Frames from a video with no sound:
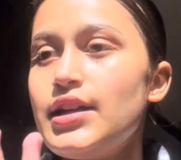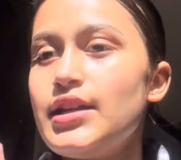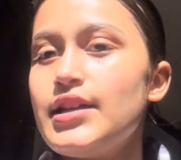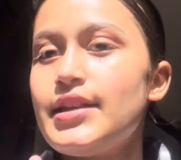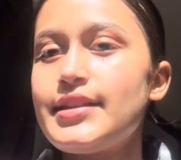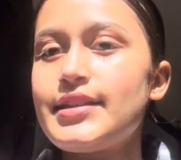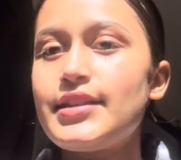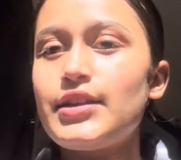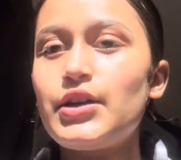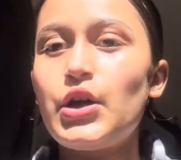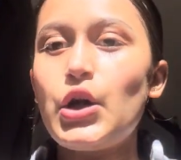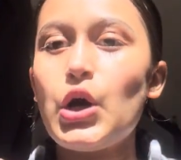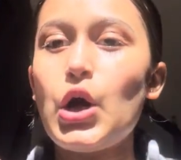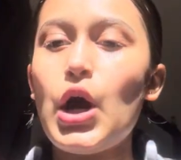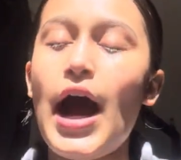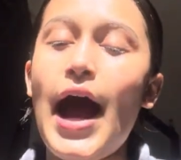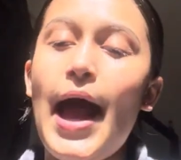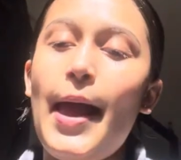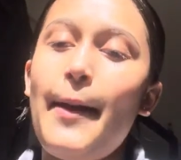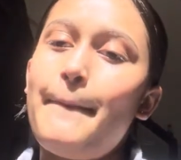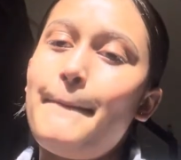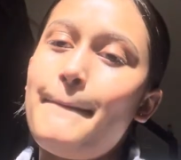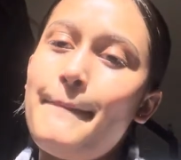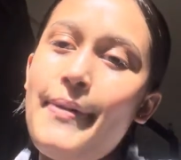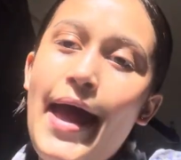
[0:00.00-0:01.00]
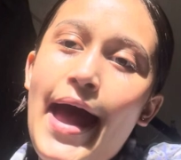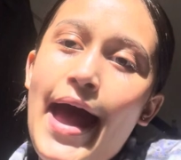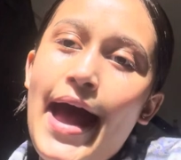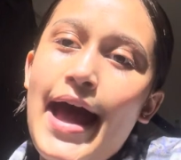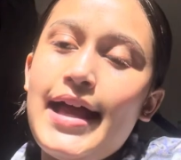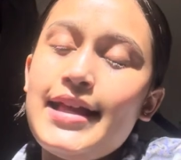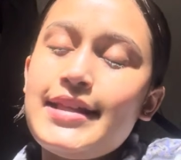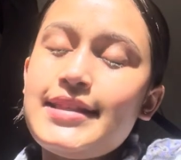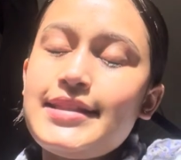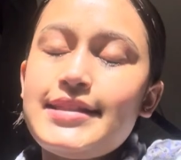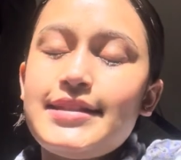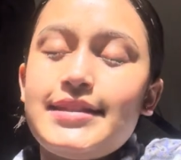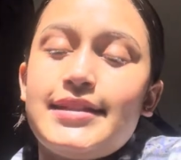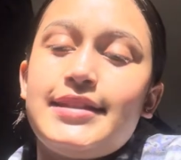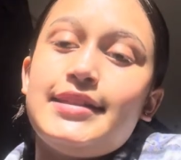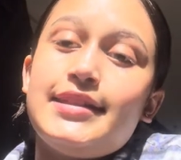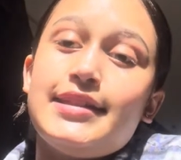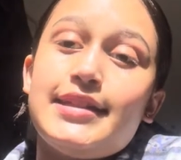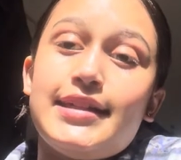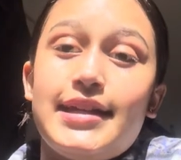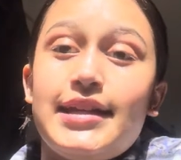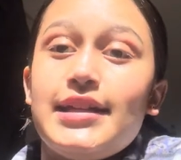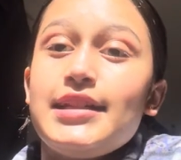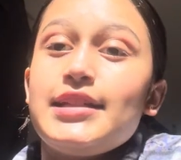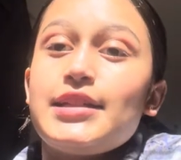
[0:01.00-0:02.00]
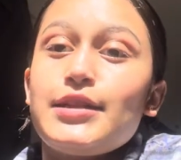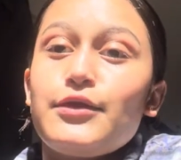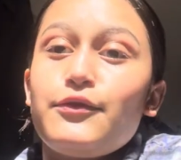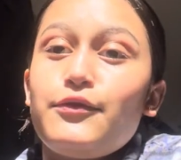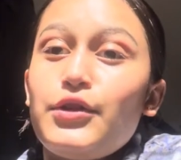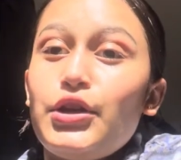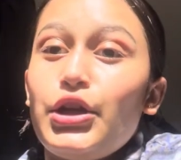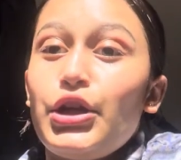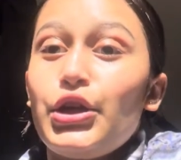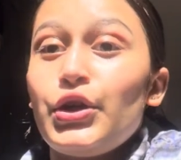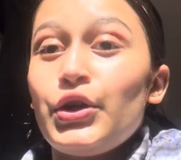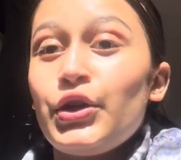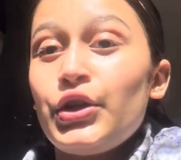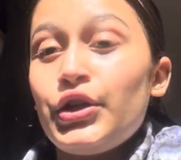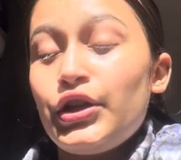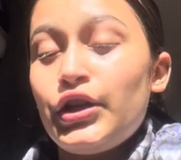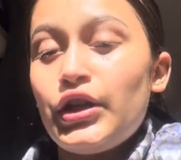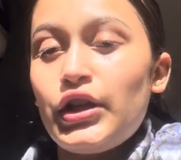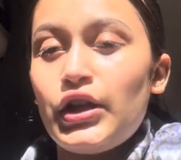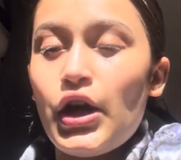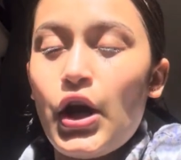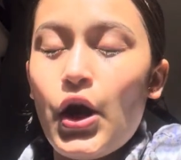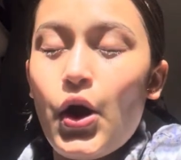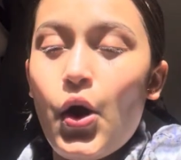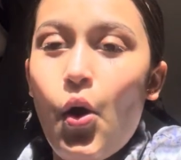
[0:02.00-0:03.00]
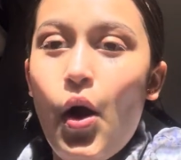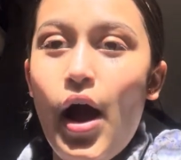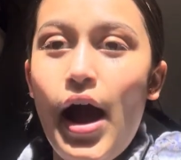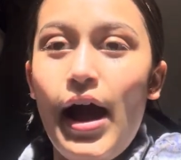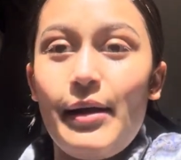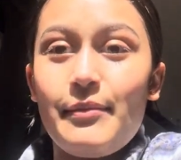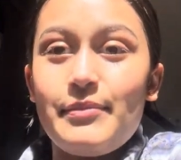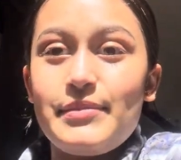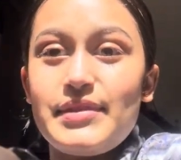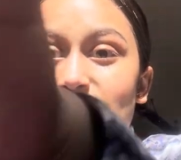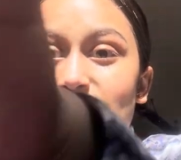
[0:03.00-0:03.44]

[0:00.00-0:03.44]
So I passed the interview, you know, I'm